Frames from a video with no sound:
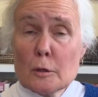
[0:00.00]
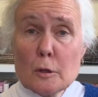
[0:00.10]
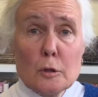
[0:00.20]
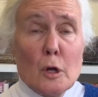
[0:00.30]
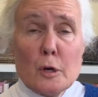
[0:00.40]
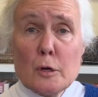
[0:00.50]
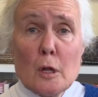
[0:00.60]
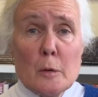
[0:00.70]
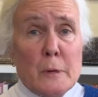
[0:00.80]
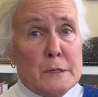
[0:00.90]
look at all
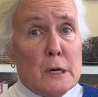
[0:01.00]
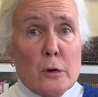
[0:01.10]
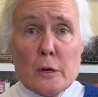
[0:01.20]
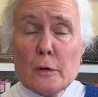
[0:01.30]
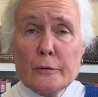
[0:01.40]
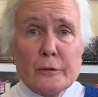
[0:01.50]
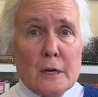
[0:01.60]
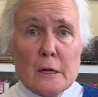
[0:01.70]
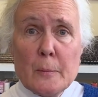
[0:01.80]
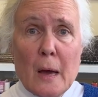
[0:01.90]
our materials,
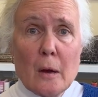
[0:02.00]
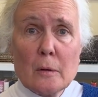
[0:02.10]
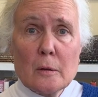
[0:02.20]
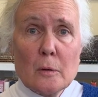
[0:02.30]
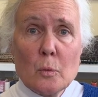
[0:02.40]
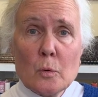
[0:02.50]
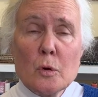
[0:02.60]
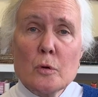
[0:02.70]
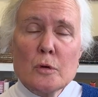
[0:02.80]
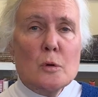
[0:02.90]
think about
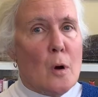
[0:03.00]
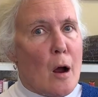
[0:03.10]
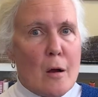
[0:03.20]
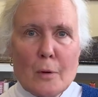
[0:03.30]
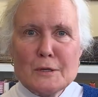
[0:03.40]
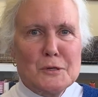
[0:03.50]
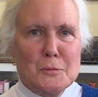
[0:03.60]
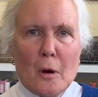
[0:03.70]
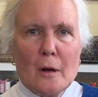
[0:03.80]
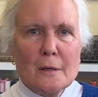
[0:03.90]
who you are, what you
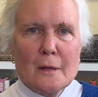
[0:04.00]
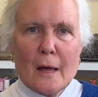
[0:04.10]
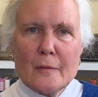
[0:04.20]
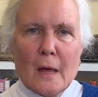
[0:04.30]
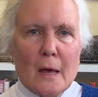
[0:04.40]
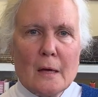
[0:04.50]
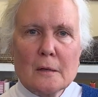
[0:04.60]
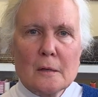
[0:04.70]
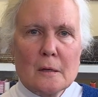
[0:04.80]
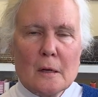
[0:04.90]
want, and
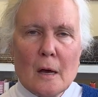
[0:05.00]
then